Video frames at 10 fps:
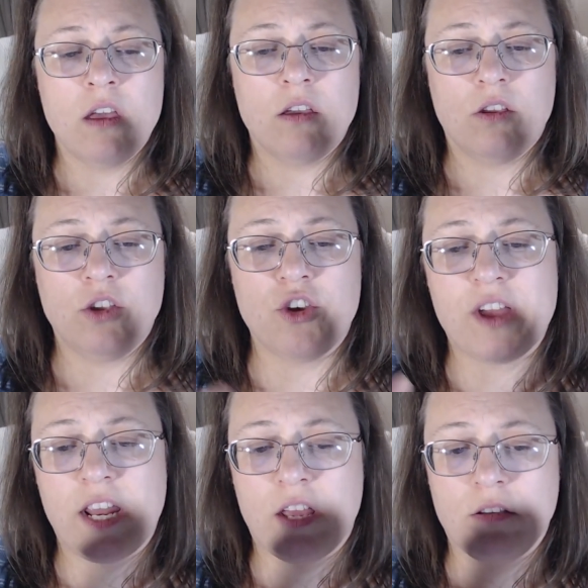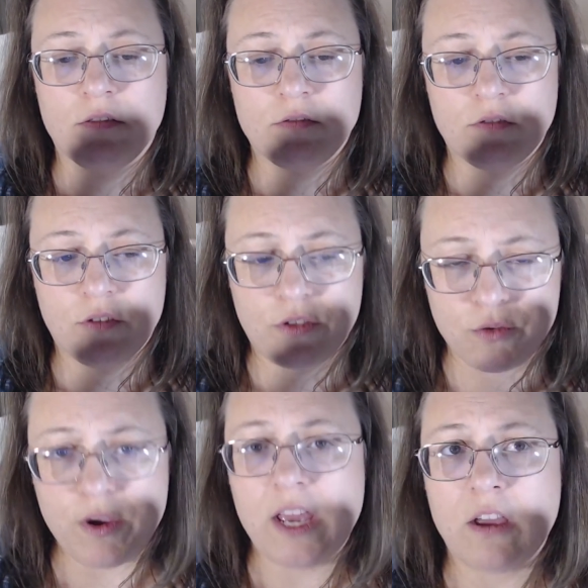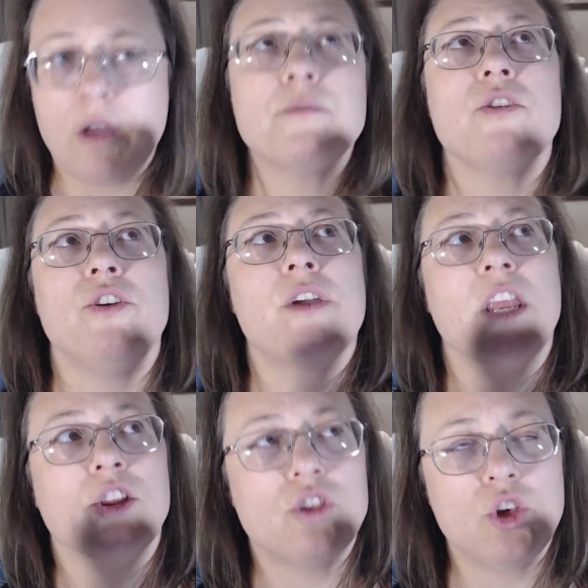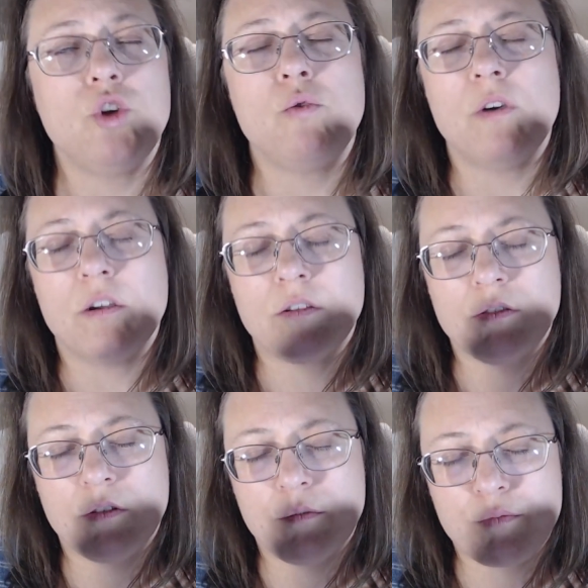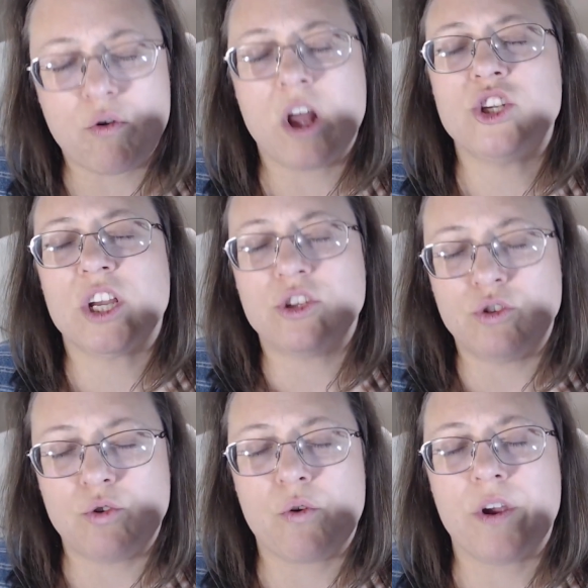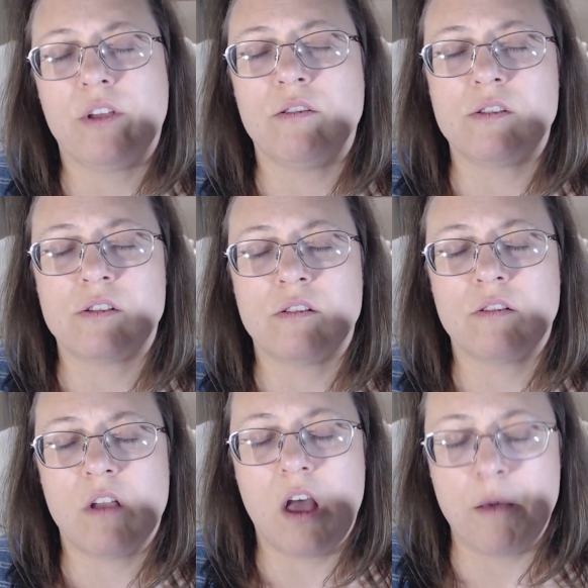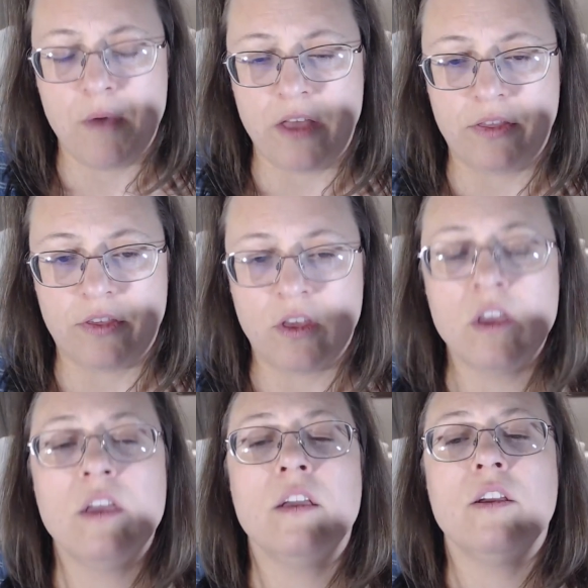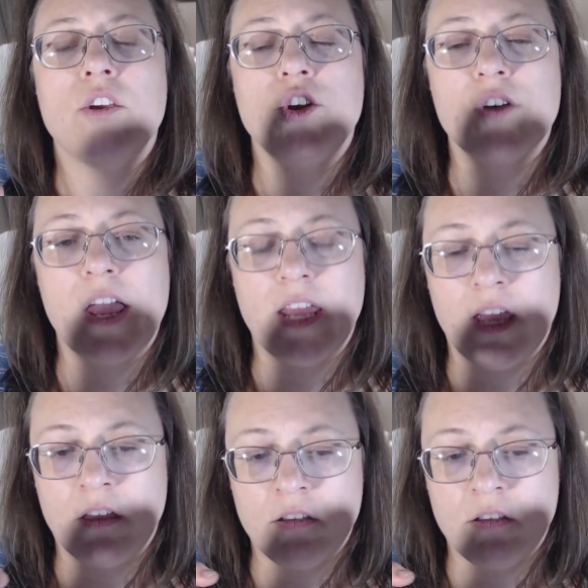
you're getting two project tutorials a month. You're getting